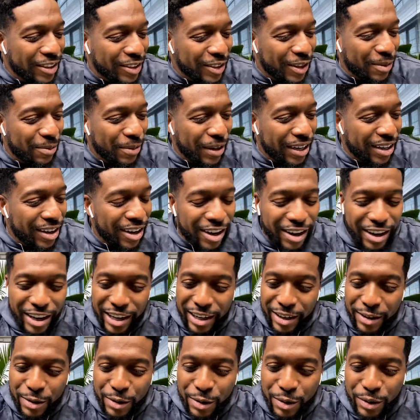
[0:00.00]
So I'm like, all
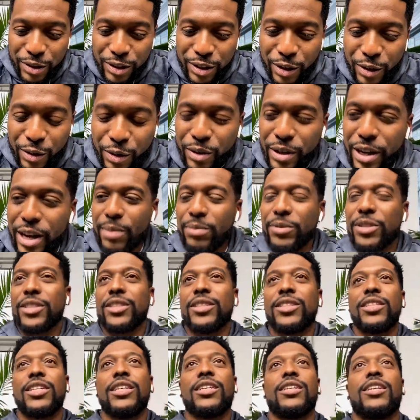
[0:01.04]
right, cool. So I'm
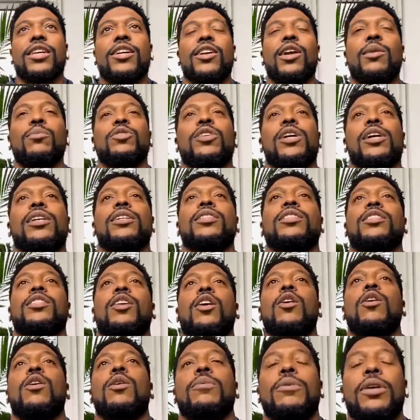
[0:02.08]
just sitting there and I'm trying to just
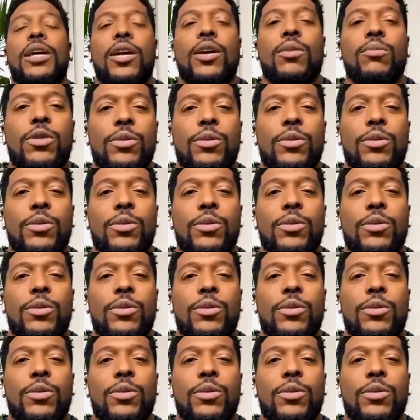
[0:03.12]
calm down. I